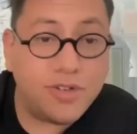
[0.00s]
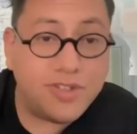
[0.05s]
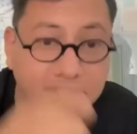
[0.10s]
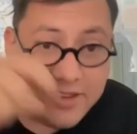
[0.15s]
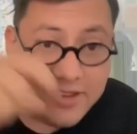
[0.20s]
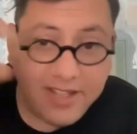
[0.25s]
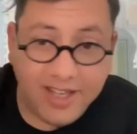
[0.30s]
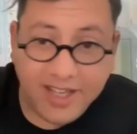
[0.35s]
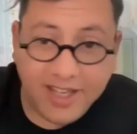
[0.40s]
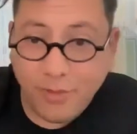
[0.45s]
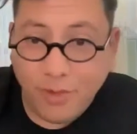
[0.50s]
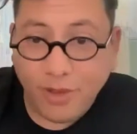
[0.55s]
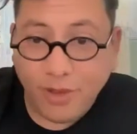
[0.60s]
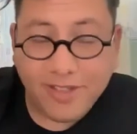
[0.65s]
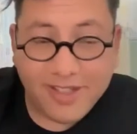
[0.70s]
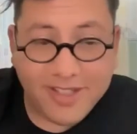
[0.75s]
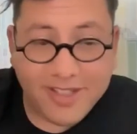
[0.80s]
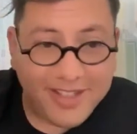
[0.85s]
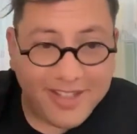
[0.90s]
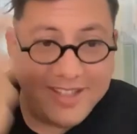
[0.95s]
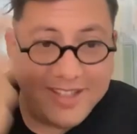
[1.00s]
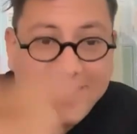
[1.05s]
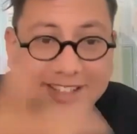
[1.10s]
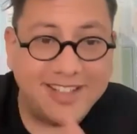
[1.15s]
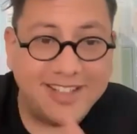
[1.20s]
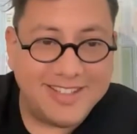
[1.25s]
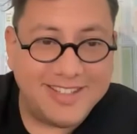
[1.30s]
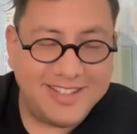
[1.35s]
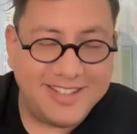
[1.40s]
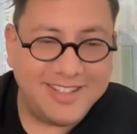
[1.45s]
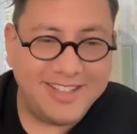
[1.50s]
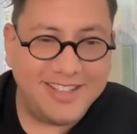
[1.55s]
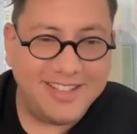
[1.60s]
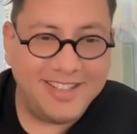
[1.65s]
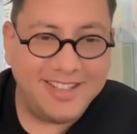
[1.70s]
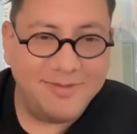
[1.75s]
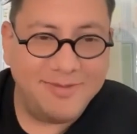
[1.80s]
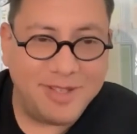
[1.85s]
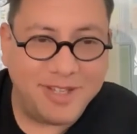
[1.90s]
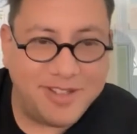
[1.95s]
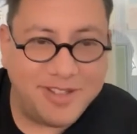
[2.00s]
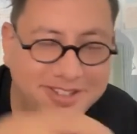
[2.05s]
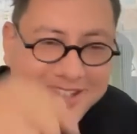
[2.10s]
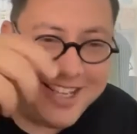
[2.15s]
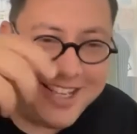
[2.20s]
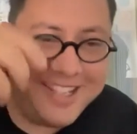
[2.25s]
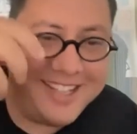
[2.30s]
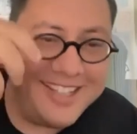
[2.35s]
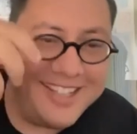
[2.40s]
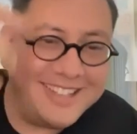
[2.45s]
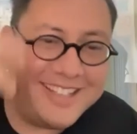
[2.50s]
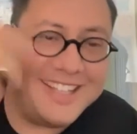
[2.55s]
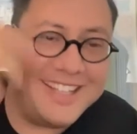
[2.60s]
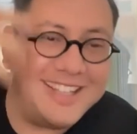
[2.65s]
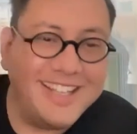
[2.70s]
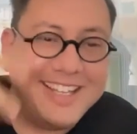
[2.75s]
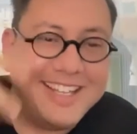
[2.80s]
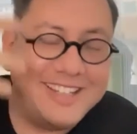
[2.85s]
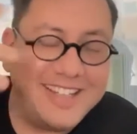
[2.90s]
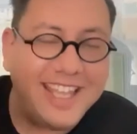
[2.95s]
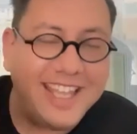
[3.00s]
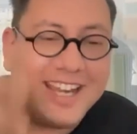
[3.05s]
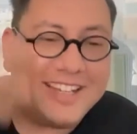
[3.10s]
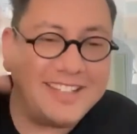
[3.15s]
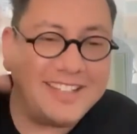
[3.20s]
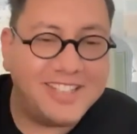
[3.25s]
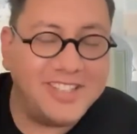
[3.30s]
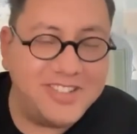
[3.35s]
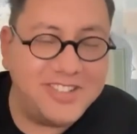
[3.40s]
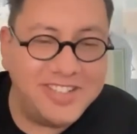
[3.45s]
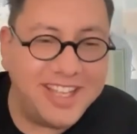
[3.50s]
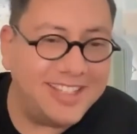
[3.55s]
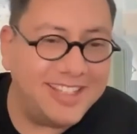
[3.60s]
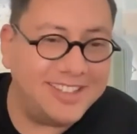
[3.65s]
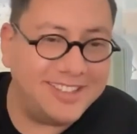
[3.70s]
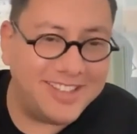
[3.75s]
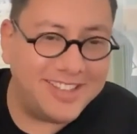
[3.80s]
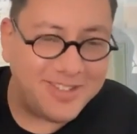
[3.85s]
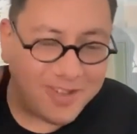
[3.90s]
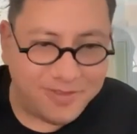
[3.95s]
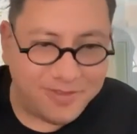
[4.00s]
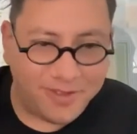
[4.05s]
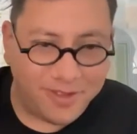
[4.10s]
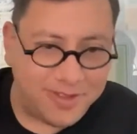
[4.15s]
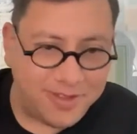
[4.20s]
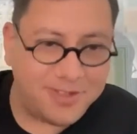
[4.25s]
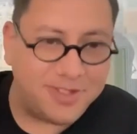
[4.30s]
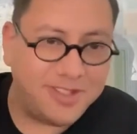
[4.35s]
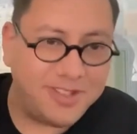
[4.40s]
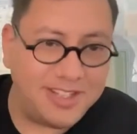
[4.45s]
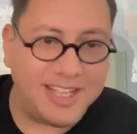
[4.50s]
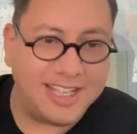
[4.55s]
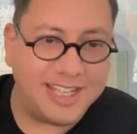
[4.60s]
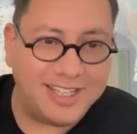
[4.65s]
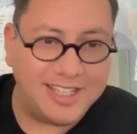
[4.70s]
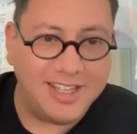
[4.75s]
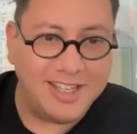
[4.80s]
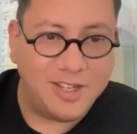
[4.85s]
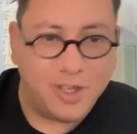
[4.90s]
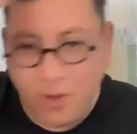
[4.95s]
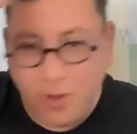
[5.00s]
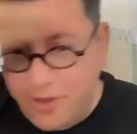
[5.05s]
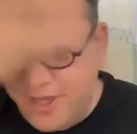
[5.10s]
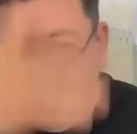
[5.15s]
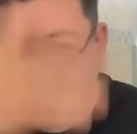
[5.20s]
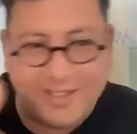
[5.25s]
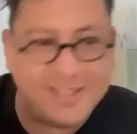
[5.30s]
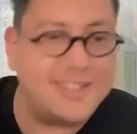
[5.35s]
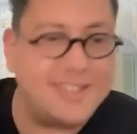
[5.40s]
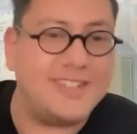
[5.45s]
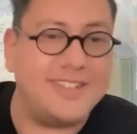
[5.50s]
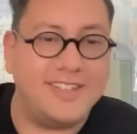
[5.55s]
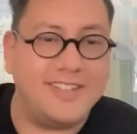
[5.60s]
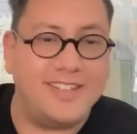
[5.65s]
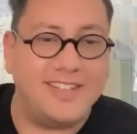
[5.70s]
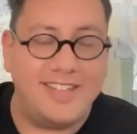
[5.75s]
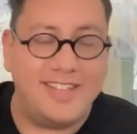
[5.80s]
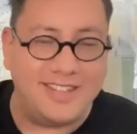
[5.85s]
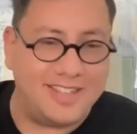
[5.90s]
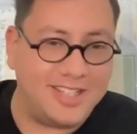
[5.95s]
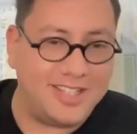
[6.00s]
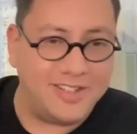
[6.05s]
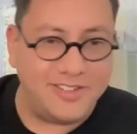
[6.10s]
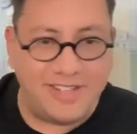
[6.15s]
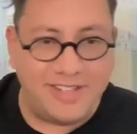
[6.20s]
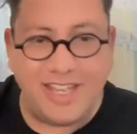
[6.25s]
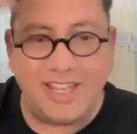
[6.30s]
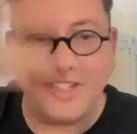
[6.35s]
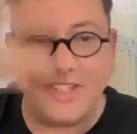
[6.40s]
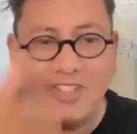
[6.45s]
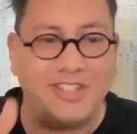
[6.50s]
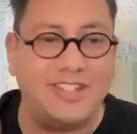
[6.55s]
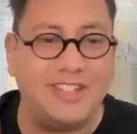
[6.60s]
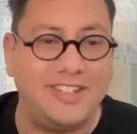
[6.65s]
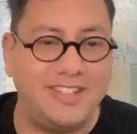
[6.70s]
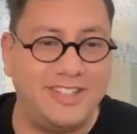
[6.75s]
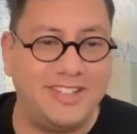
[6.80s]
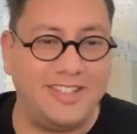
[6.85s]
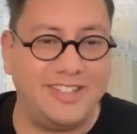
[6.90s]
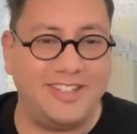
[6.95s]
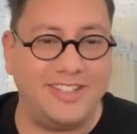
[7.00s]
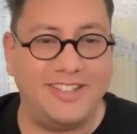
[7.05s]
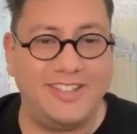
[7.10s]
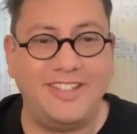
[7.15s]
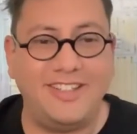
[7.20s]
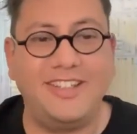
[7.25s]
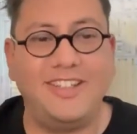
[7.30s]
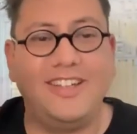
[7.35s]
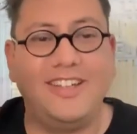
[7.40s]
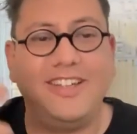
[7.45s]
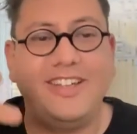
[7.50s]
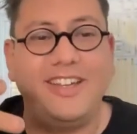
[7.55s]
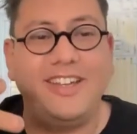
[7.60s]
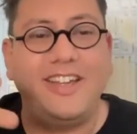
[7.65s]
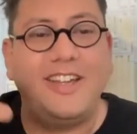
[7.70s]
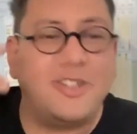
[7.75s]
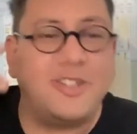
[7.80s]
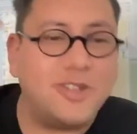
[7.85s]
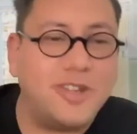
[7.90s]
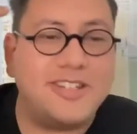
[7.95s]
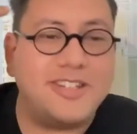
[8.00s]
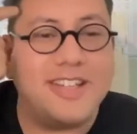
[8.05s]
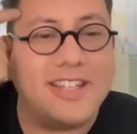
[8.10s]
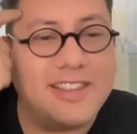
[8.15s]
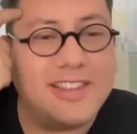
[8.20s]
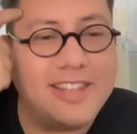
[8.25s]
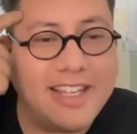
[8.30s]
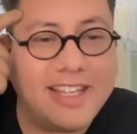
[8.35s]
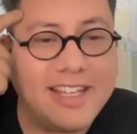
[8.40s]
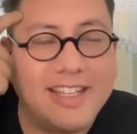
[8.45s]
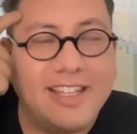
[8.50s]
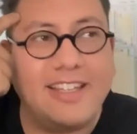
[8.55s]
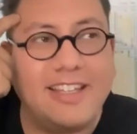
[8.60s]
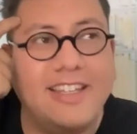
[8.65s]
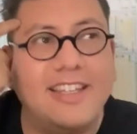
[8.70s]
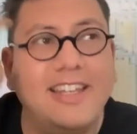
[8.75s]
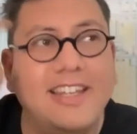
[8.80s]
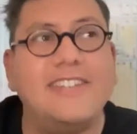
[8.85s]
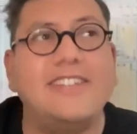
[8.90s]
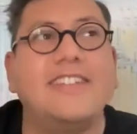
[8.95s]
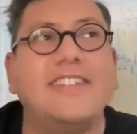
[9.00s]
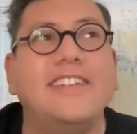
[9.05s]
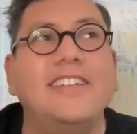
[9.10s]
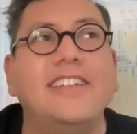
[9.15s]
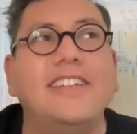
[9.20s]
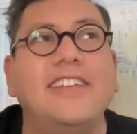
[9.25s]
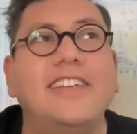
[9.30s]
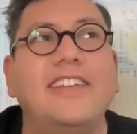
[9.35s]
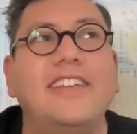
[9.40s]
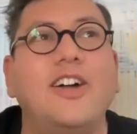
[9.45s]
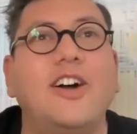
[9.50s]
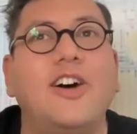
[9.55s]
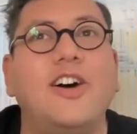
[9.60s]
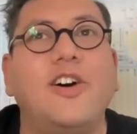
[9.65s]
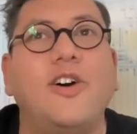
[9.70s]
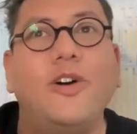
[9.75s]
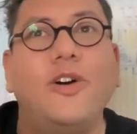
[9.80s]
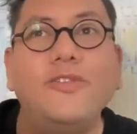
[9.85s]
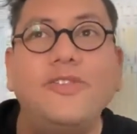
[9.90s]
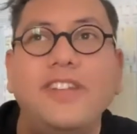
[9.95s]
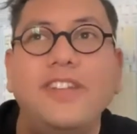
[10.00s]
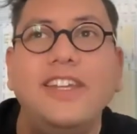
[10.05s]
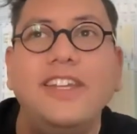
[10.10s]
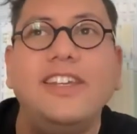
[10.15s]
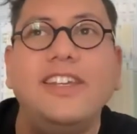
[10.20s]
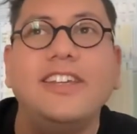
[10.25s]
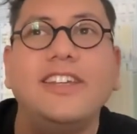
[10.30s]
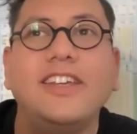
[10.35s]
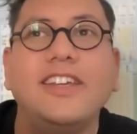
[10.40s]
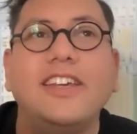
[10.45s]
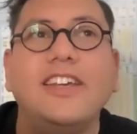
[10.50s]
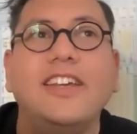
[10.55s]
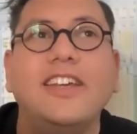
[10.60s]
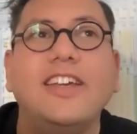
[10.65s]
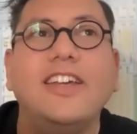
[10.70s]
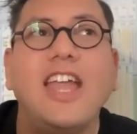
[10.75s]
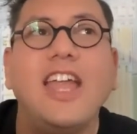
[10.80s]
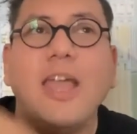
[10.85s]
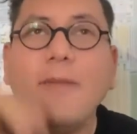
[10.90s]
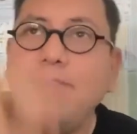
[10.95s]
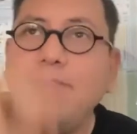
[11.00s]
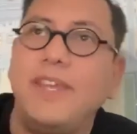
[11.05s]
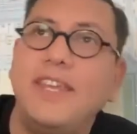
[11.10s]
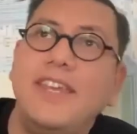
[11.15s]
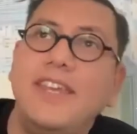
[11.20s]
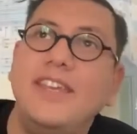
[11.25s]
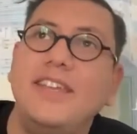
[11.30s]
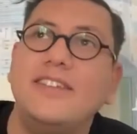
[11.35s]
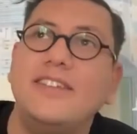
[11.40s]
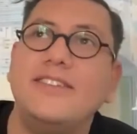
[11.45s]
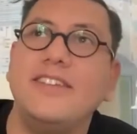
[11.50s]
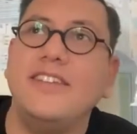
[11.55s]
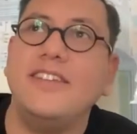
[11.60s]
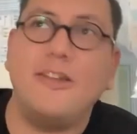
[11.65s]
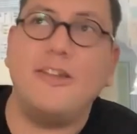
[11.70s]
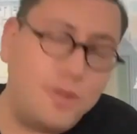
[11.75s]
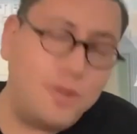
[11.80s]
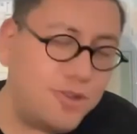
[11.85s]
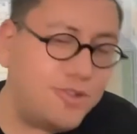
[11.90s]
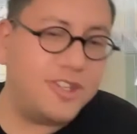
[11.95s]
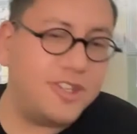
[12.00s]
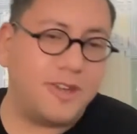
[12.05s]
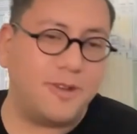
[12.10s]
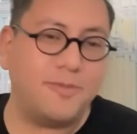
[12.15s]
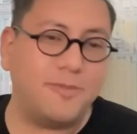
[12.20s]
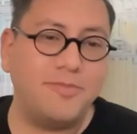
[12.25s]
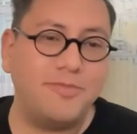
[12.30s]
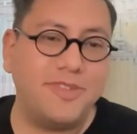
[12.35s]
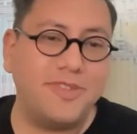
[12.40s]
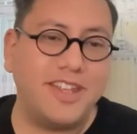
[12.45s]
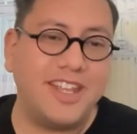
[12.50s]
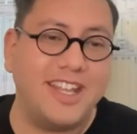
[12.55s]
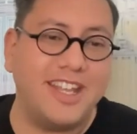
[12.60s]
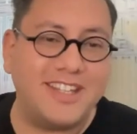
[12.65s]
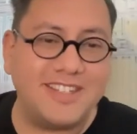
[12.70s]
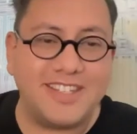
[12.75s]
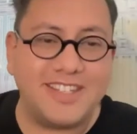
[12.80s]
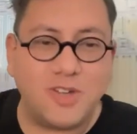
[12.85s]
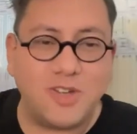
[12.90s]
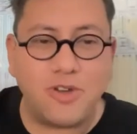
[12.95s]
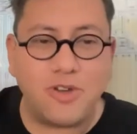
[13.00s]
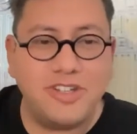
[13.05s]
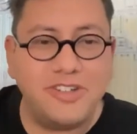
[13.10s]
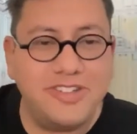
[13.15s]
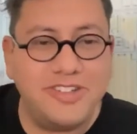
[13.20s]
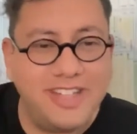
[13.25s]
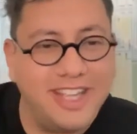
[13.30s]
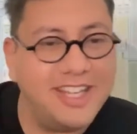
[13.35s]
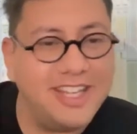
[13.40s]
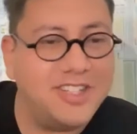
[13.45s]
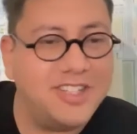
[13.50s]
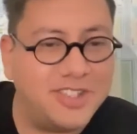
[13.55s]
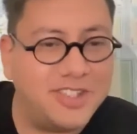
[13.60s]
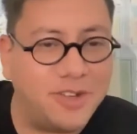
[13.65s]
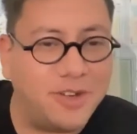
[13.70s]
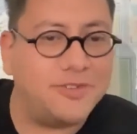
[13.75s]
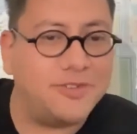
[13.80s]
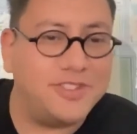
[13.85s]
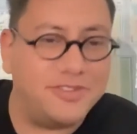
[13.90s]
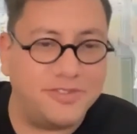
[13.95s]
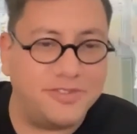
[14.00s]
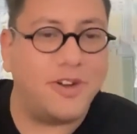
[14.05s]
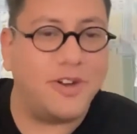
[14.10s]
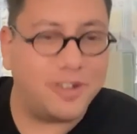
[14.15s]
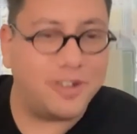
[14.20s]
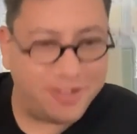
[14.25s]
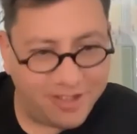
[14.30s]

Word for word: in their wallets there is because mm. they, they are the creators of also the like coexist in the creation. So it's not like classically owning a piece in a museum, it's the co creation of the work.